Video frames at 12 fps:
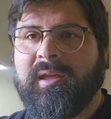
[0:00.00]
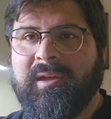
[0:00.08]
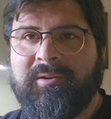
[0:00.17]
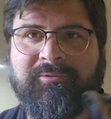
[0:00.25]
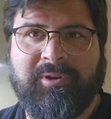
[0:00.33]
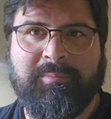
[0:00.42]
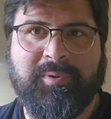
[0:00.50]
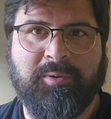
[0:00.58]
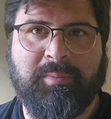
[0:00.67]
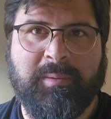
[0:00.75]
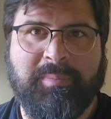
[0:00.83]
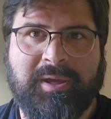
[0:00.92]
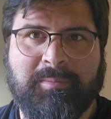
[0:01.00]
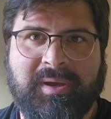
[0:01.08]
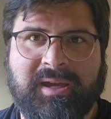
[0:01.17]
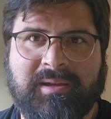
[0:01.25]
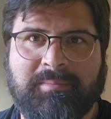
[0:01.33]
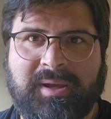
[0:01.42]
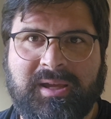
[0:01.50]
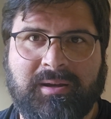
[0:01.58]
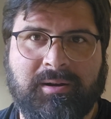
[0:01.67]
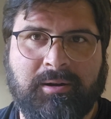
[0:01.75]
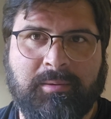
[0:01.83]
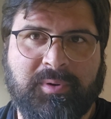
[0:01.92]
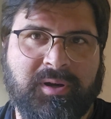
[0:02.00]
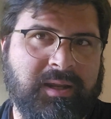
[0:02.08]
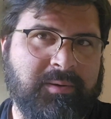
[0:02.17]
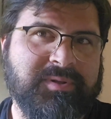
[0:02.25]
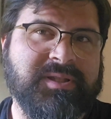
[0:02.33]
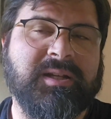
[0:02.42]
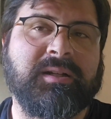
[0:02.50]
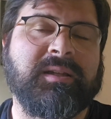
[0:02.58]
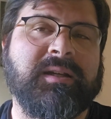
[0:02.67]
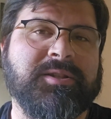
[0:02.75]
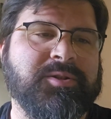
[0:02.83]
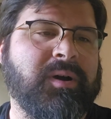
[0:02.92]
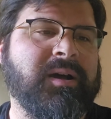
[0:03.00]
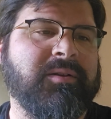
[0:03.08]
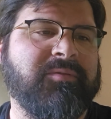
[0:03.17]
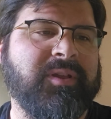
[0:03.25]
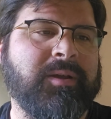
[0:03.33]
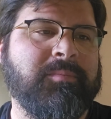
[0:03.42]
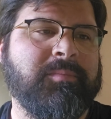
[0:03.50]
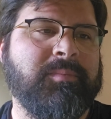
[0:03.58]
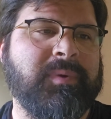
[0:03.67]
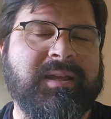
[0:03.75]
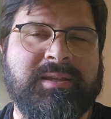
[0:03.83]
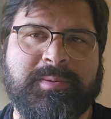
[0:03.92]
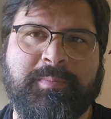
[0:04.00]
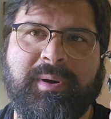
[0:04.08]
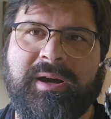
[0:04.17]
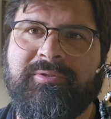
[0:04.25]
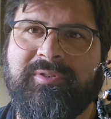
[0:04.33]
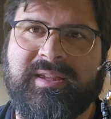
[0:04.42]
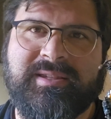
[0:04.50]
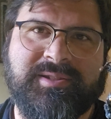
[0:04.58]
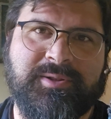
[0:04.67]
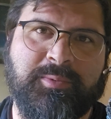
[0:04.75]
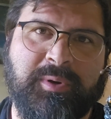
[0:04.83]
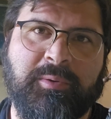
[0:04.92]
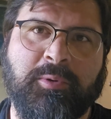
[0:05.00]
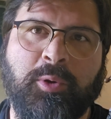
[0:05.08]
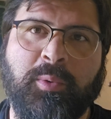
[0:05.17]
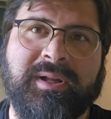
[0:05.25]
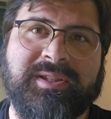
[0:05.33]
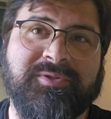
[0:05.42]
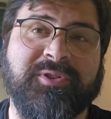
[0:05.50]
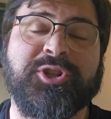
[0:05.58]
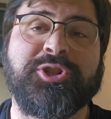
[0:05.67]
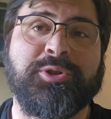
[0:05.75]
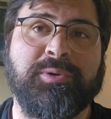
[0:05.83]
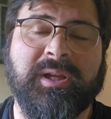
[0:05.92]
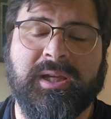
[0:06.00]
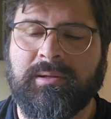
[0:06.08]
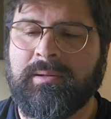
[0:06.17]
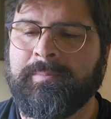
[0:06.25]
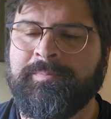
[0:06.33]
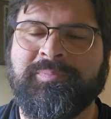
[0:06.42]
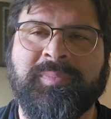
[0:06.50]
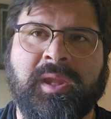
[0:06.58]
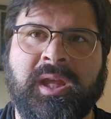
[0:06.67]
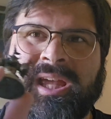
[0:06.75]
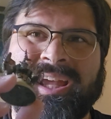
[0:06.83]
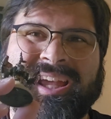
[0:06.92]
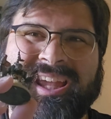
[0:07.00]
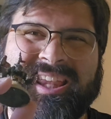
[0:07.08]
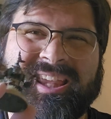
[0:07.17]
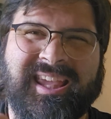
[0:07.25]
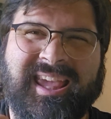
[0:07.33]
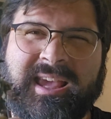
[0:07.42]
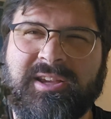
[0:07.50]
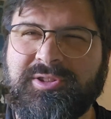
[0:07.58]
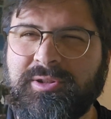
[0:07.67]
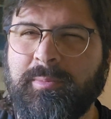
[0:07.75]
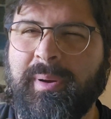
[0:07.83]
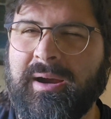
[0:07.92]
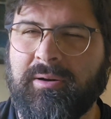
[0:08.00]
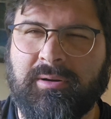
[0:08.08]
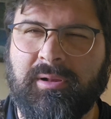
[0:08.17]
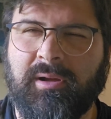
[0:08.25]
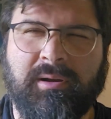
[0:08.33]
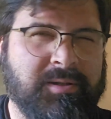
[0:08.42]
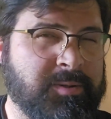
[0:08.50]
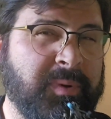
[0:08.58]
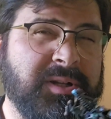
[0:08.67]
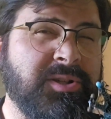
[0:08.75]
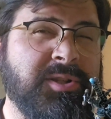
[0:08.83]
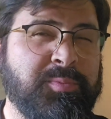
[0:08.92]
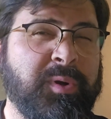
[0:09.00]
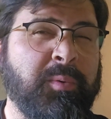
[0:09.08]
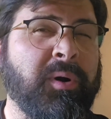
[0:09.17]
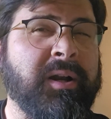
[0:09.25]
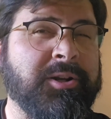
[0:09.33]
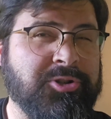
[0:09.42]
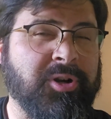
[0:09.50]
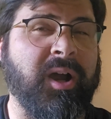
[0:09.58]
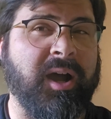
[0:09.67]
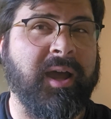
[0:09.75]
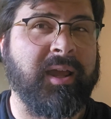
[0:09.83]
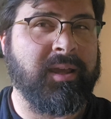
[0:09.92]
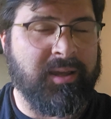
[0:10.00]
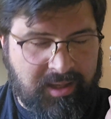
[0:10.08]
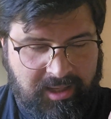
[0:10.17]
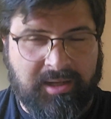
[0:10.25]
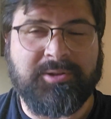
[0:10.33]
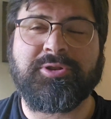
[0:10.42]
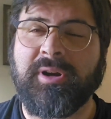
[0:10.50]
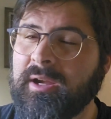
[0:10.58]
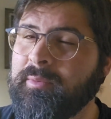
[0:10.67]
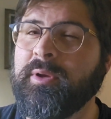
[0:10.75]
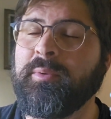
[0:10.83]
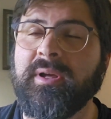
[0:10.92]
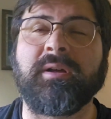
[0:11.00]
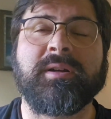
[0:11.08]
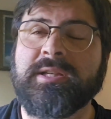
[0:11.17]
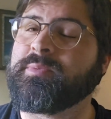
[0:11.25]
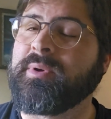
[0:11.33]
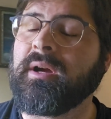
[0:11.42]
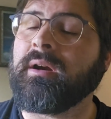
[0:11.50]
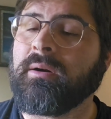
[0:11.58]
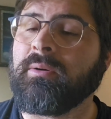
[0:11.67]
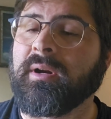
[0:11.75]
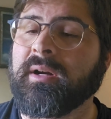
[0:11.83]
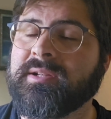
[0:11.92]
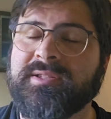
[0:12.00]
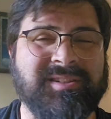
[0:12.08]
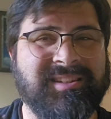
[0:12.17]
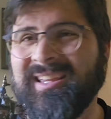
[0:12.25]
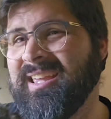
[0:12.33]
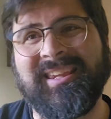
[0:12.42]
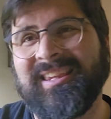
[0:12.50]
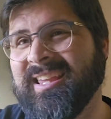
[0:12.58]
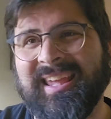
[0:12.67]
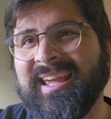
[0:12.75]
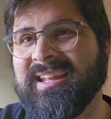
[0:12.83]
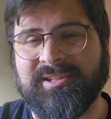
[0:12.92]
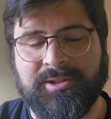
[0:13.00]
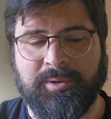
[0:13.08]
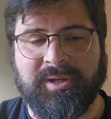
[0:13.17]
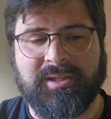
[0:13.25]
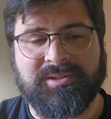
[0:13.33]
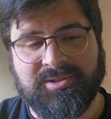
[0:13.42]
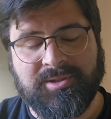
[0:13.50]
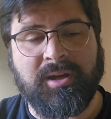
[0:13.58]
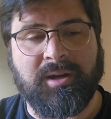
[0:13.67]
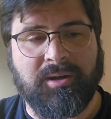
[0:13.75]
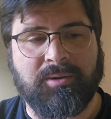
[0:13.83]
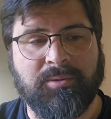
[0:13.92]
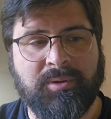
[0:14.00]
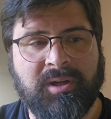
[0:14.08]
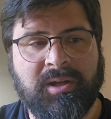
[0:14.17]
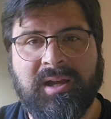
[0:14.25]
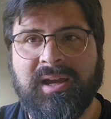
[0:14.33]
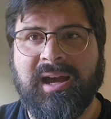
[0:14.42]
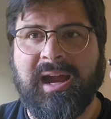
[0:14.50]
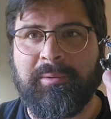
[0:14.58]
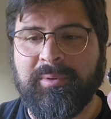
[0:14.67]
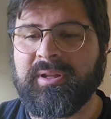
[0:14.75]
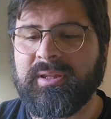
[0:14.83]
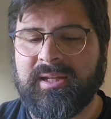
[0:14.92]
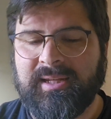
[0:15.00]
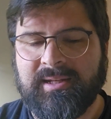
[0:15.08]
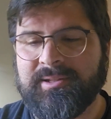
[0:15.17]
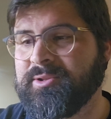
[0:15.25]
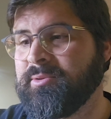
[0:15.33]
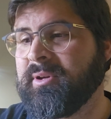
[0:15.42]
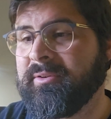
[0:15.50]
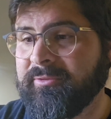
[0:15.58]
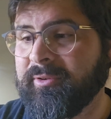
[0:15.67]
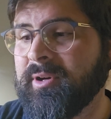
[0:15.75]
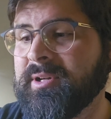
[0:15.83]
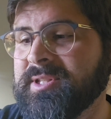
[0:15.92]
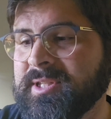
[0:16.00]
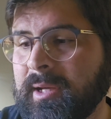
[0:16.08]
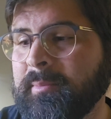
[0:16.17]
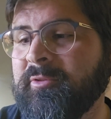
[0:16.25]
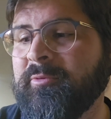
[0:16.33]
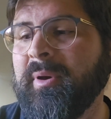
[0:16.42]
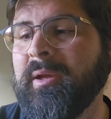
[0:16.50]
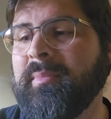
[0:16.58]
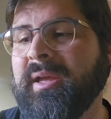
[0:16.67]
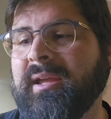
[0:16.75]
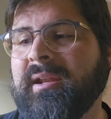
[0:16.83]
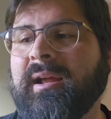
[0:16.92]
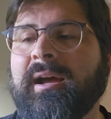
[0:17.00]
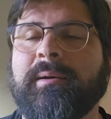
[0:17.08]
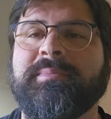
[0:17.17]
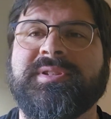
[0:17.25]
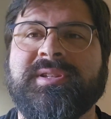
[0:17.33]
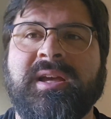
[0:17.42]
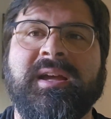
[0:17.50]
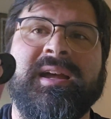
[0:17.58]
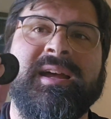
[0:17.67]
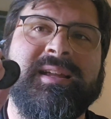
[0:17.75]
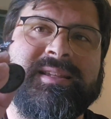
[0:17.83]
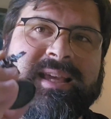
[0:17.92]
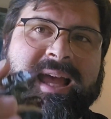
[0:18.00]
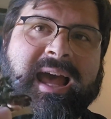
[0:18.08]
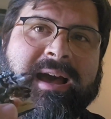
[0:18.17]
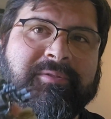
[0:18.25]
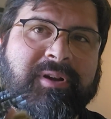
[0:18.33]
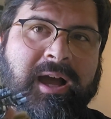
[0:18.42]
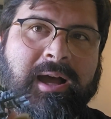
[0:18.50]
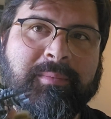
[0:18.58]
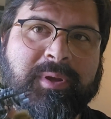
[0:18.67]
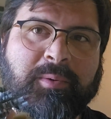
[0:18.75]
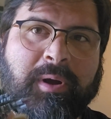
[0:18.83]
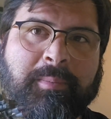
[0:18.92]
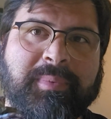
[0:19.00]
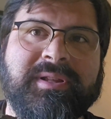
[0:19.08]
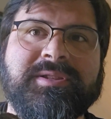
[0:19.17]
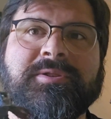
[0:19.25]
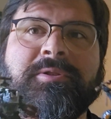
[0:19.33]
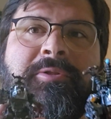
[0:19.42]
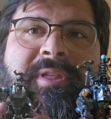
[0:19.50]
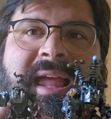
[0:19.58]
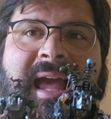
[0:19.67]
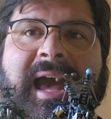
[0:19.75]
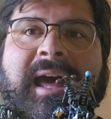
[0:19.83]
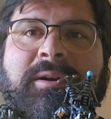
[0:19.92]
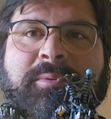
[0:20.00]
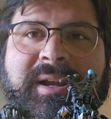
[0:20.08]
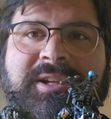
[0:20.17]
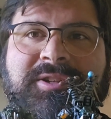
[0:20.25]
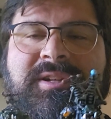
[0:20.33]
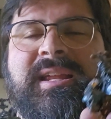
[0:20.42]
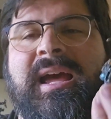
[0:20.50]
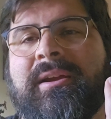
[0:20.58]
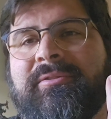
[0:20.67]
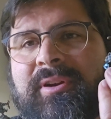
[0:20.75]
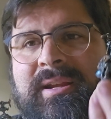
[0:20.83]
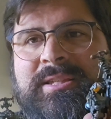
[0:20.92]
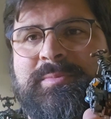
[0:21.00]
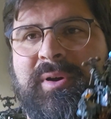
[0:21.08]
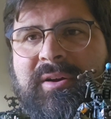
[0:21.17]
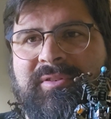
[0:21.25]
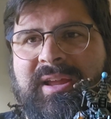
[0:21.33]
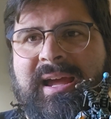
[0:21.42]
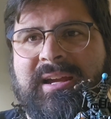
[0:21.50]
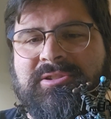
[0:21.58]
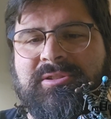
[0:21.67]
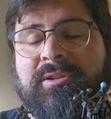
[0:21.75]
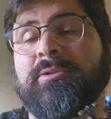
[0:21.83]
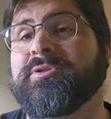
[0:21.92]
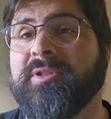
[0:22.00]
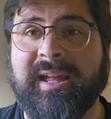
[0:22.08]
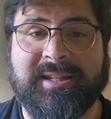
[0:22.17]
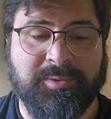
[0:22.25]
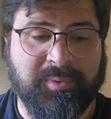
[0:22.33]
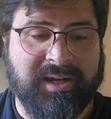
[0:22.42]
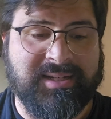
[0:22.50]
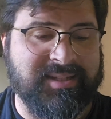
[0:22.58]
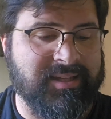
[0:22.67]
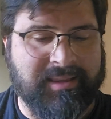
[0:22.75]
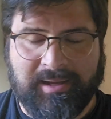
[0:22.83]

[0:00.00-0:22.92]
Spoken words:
If I built my Big Mek in mega armor and he was going to lead a squad of them, his buff is to reroll 1s for shooting. You can't shoot a power claw. As much as we want to try, and try we will because we are orcs, you can't do it. So I really needed to convert some of my mega knobs to have combi weapons so that they had a ranged attack for his buff to actually do. So that's what I did.